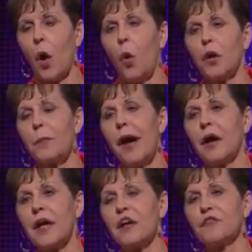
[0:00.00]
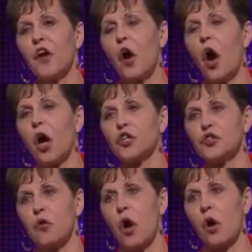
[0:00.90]
What about if there are
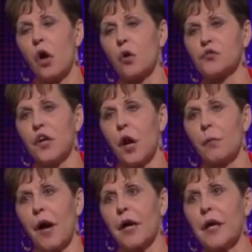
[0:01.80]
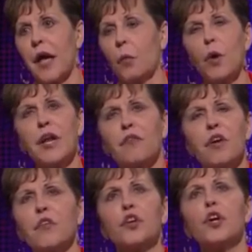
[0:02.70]
strongholds in our mind and we never
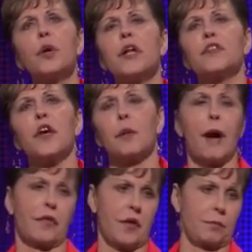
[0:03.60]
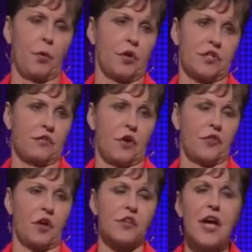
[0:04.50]
even knew anything about the importance of our
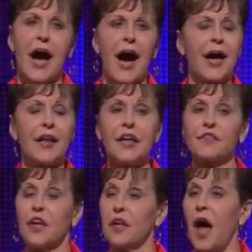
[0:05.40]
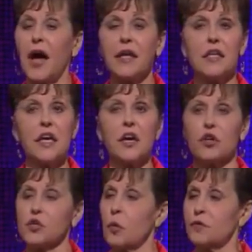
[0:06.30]
thoughts? I lived a lot of
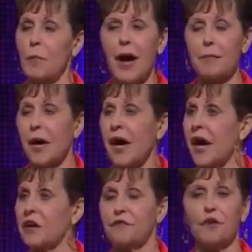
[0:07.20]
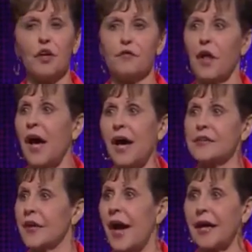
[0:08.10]
years with my mind full of
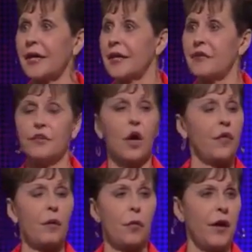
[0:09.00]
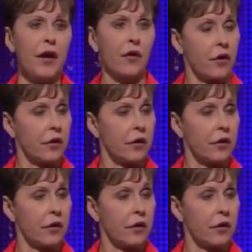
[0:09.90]
lies and I didn't even know they were there.